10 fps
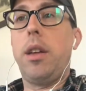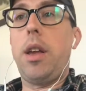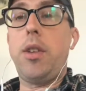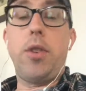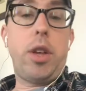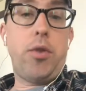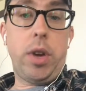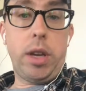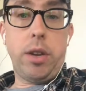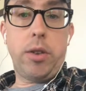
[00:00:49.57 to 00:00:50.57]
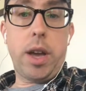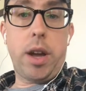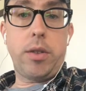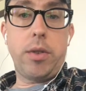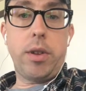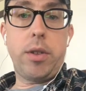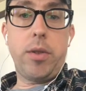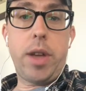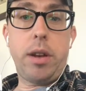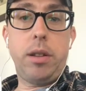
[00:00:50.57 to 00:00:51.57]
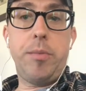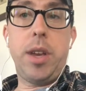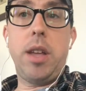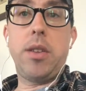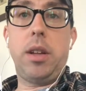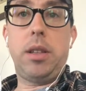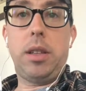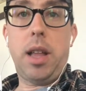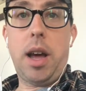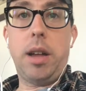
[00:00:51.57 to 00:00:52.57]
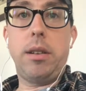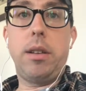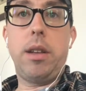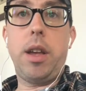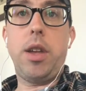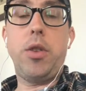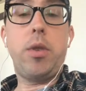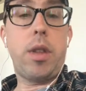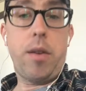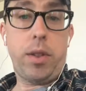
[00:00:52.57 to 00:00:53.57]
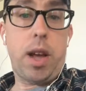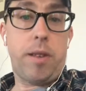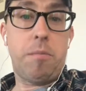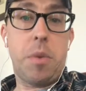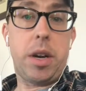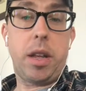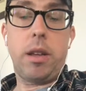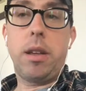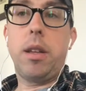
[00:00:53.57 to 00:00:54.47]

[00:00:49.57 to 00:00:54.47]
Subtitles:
and you're not drinking your calories. So that eliminates a lot, and you save a lot of money.